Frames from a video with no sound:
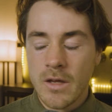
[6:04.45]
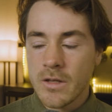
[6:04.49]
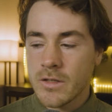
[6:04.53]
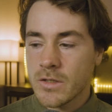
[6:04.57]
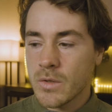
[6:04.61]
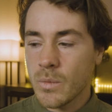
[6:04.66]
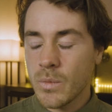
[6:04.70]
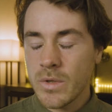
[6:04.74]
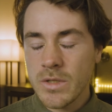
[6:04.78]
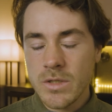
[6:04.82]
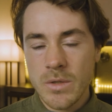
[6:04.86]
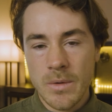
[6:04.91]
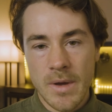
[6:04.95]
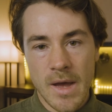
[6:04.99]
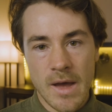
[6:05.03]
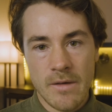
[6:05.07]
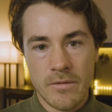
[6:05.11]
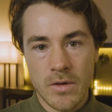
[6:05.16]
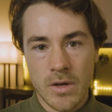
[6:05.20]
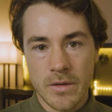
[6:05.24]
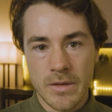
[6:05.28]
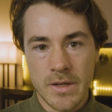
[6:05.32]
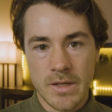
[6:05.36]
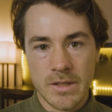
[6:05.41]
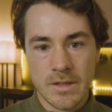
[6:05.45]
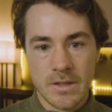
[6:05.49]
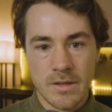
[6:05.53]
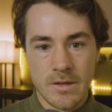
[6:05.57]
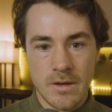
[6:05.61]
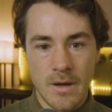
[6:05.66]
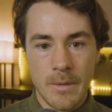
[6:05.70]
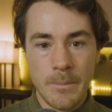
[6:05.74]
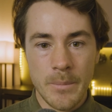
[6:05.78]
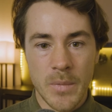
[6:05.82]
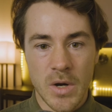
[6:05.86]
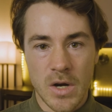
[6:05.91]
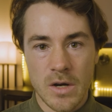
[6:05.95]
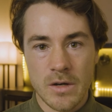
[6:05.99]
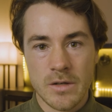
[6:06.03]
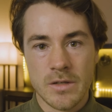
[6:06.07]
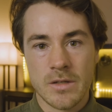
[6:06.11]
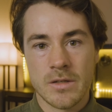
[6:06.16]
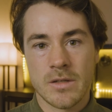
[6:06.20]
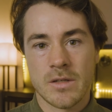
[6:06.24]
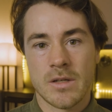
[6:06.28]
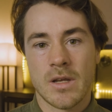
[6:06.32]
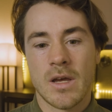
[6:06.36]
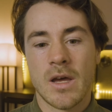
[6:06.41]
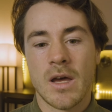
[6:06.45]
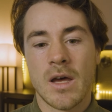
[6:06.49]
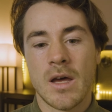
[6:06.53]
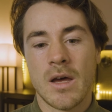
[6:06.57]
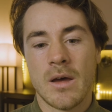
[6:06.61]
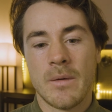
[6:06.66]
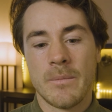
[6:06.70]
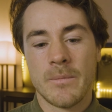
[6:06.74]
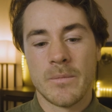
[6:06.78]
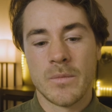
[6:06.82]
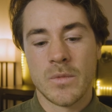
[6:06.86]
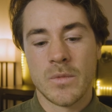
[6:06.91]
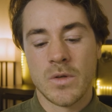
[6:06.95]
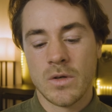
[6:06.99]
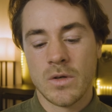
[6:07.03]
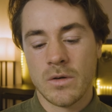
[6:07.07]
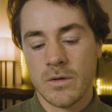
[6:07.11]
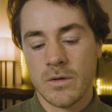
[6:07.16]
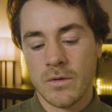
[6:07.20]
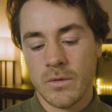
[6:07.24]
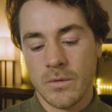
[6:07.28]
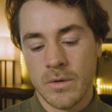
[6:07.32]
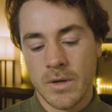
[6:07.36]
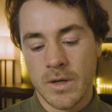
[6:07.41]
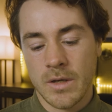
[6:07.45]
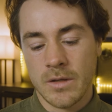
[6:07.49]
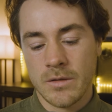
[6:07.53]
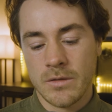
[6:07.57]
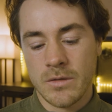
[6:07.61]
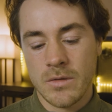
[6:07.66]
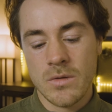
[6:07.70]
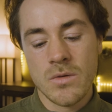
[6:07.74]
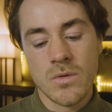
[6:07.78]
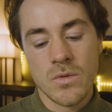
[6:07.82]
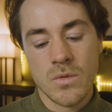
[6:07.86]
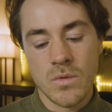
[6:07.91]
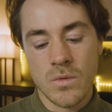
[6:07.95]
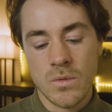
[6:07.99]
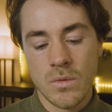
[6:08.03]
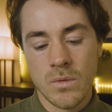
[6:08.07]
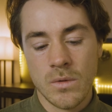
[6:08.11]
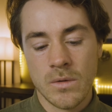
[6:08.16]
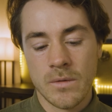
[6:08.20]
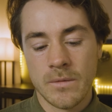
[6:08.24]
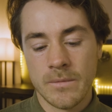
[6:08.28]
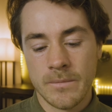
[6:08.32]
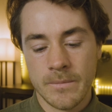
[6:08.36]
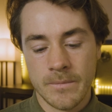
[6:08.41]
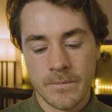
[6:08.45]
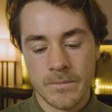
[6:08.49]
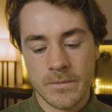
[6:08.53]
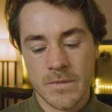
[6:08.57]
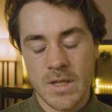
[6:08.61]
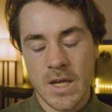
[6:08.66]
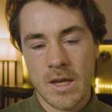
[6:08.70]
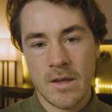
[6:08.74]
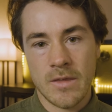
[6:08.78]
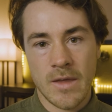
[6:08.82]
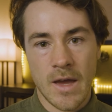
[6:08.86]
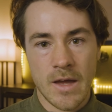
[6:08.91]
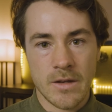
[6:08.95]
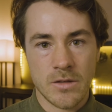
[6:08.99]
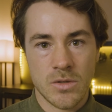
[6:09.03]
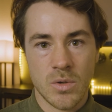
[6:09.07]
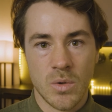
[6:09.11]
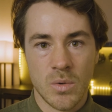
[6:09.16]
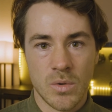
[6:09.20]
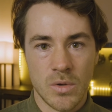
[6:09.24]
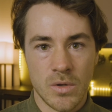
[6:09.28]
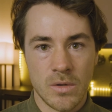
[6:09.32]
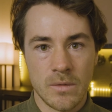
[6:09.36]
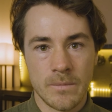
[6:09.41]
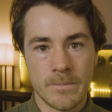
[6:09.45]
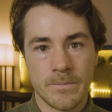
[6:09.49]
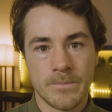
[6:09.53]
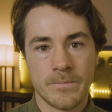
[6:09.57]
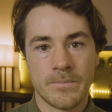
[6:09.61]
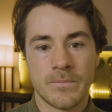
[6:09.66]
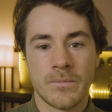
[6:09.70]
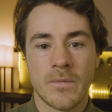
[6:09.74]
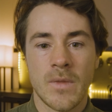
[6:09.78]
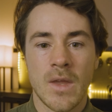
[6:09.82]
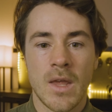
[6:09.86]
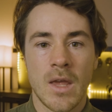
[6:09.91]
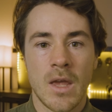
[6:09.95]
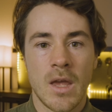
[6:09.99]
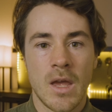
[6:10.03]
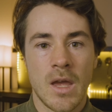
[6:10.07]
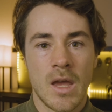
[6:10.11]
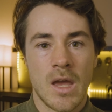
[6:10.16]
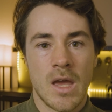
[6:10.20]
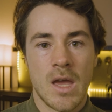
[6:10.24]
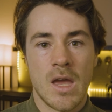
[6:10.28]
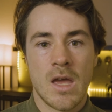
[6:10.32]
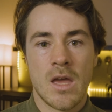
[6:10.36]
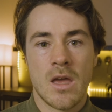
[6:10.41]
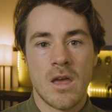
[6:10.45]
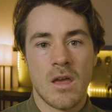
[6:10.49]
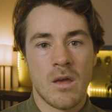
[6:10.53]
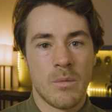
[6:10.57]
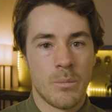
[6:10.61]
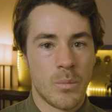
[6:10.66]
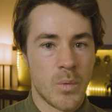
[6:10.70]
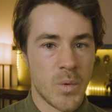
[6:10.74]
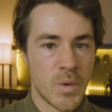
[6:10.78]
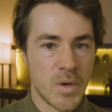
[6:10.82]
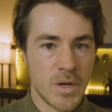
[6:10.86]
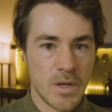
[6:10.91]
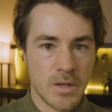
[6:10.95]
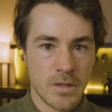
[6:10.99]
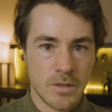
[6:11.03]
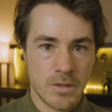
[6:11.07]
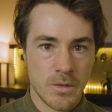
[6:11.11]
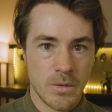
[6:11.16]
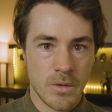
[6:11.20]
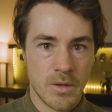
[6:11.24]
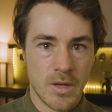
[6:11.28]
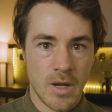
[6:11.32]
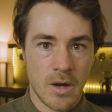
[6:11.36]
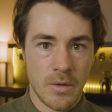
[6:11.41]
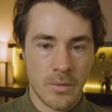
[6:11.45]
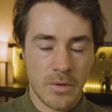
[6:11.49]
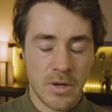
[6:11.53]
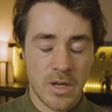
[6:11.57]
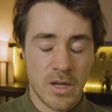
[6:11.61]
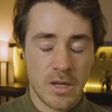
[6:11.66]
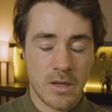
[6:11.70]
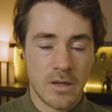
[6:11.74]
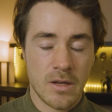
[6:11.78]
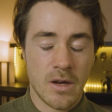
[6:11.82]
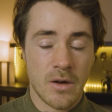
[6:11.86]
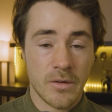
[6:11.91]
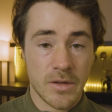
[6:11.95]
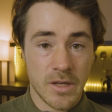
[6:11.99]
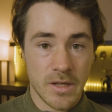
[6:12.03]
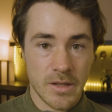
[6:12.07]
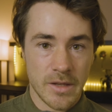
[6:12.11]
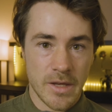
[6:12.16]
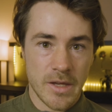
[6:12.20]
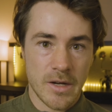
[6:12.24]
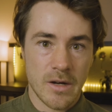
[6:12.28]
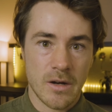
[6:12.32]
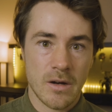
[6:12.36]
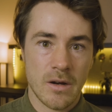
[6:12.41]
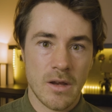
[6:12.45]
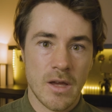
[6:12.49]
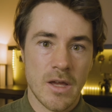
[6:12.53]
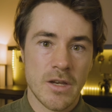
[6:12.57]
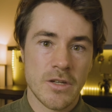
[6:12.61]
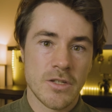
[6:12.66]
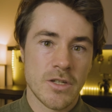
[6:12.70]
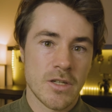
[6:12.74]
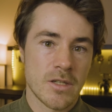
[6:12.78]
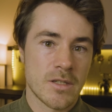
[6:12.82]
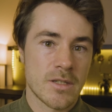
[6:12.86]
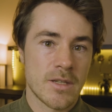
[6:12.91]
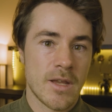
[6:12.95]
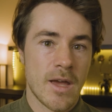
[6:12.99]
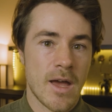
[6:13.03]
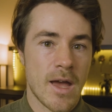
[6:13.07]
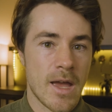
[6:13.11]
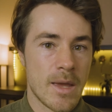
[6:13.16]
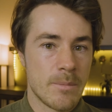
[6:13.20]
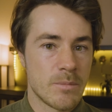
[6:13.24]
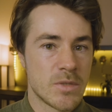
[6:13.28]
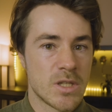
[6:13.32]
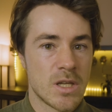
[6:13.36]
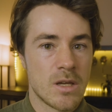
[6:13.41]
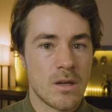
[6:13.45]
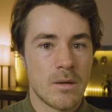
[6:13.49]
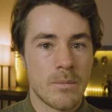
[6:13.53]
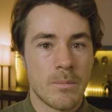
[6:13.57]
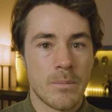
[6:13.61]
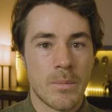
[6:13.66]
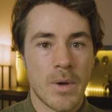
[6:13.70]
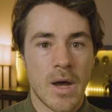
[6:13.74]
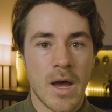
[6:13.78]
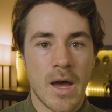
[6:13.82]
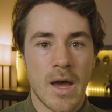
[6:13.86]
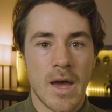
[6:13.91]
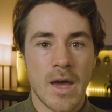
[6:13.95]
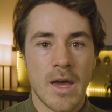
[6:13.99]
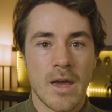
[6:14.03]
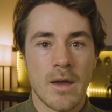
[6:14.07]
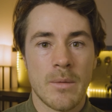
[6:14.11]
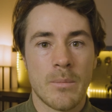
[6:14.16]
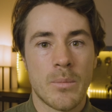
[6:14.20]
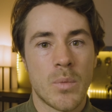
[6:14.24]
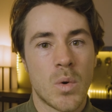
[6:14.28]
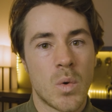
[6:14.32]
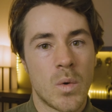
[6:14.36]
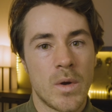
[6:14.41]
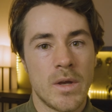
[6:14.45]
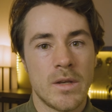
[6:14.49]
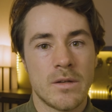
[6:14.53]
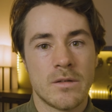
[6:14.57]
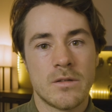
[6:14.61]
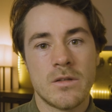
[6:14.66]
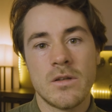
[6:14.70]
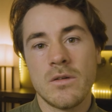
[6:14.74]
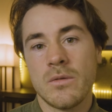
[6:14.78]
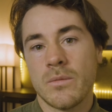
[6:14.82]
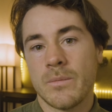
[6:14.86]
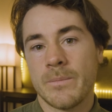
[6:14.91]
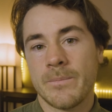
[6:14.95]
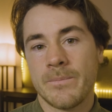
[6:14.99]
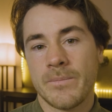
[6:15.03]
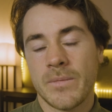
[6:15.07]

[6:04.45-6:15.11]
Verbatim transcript: So once you have all these numbers, um, you're going to take that total and put it into a cal calculator and just times it by 0.2.